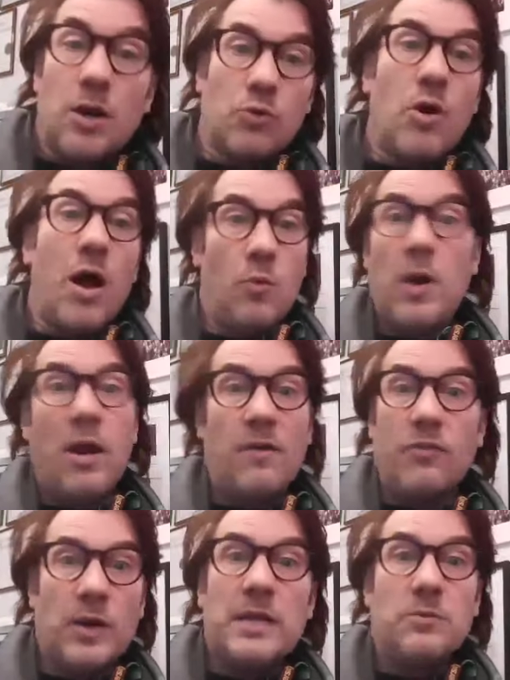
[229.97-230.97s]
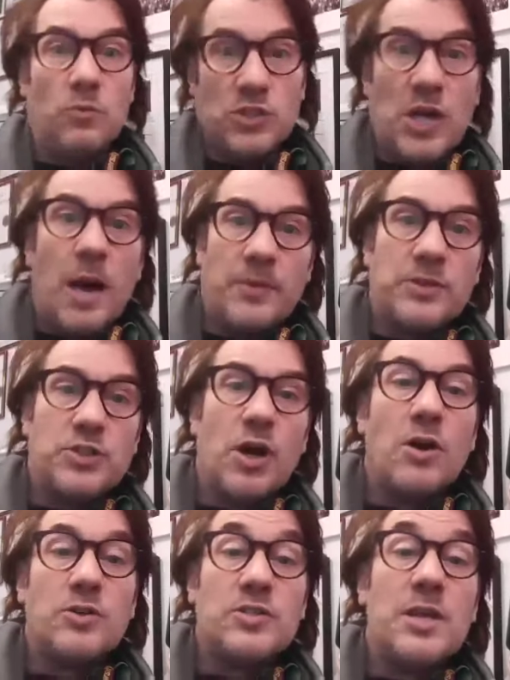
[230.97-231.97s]
across wherever it topped the
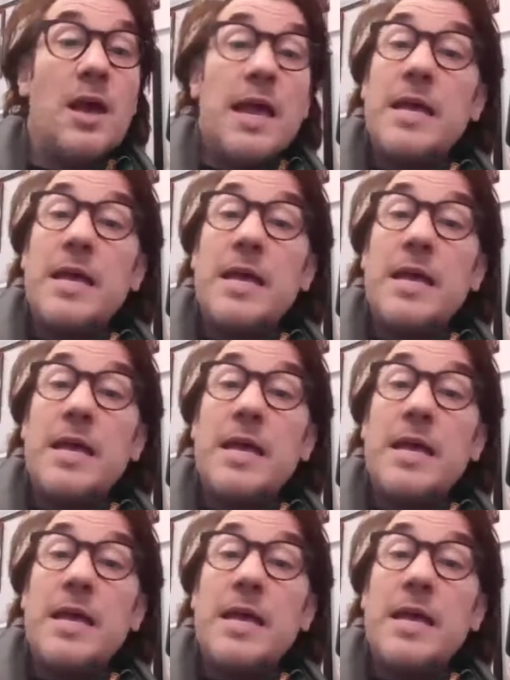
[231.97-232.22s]
charts.